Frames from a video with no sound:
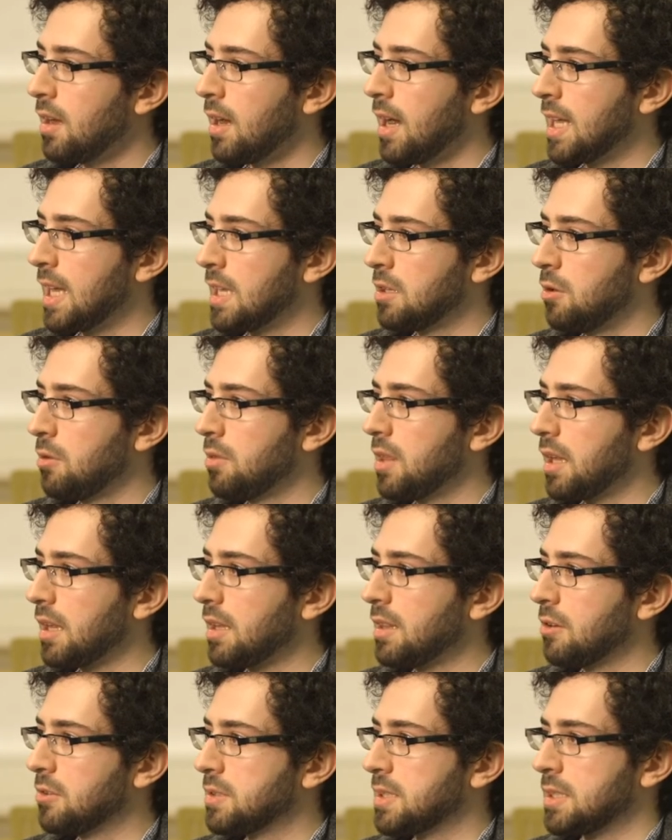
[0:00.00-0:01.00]
And I do think that
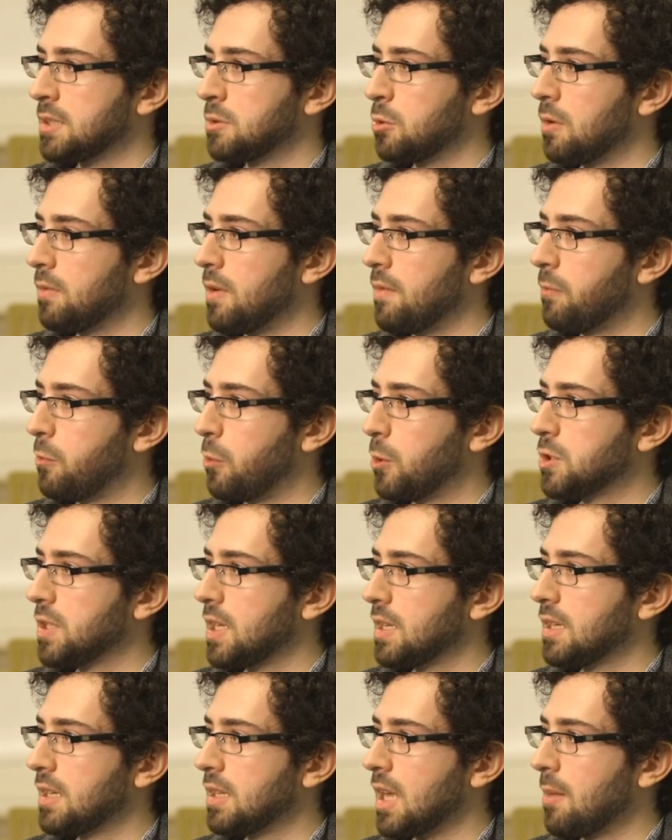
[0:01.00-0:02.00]
there's this sort of
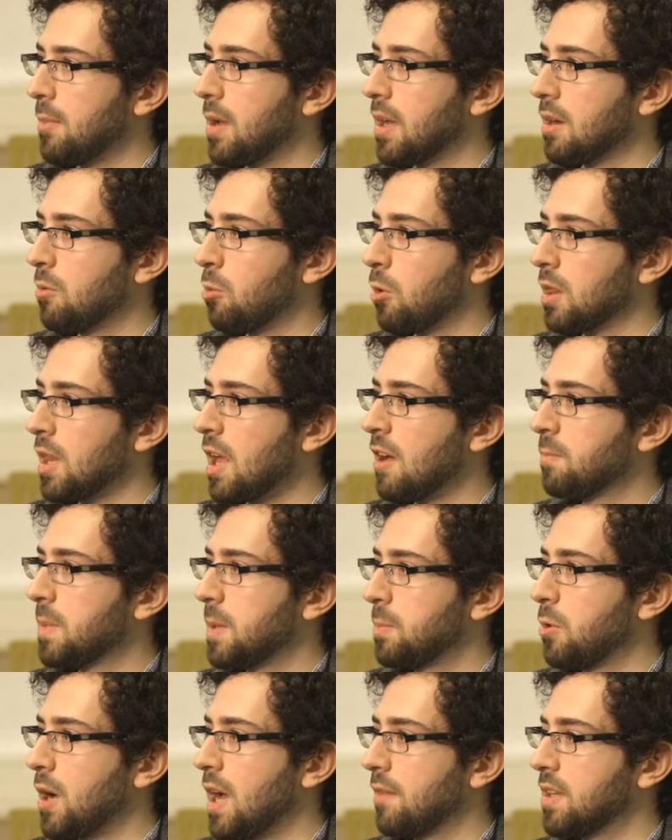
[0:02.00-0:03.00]
unfortunate dynamic where a lot of
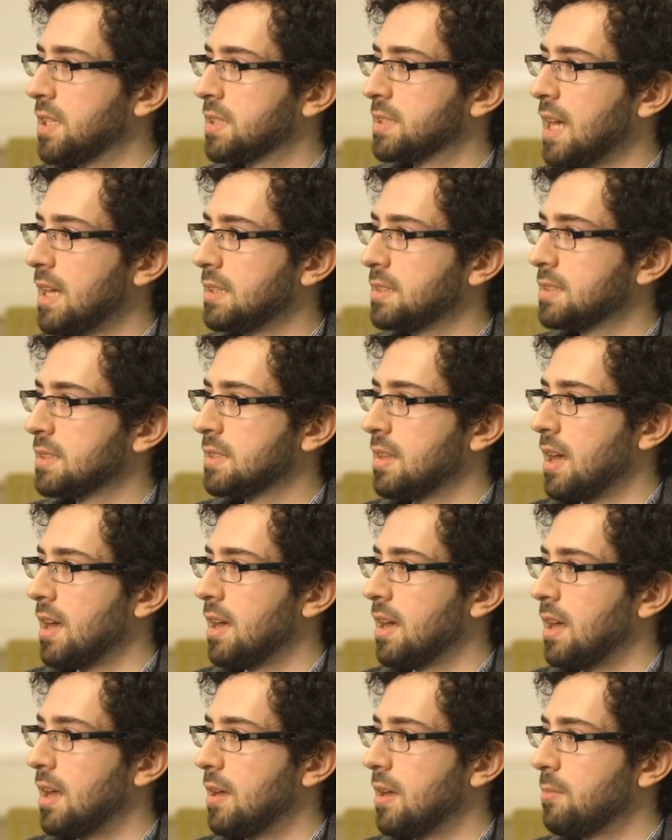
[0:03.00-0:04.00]
people have the sense
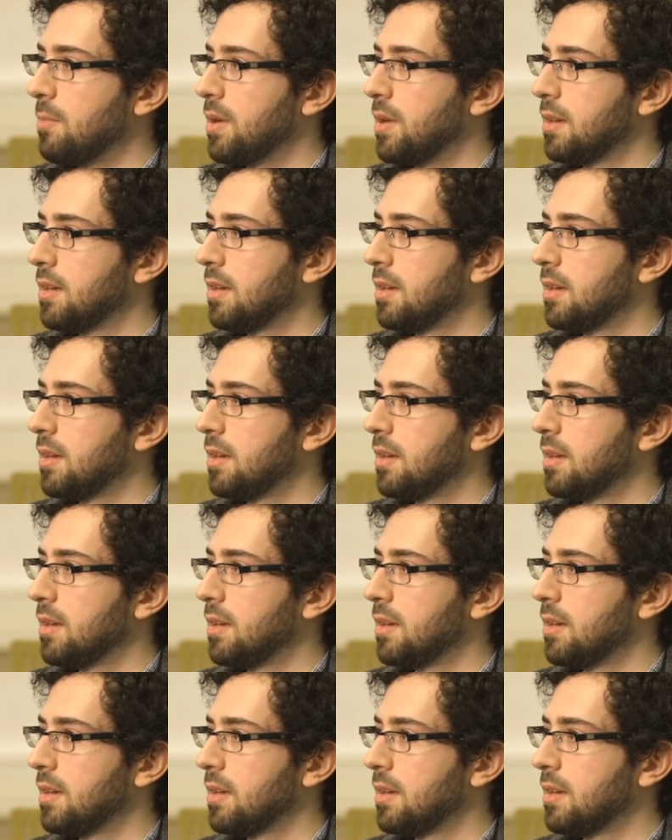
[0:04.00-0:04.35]
that um,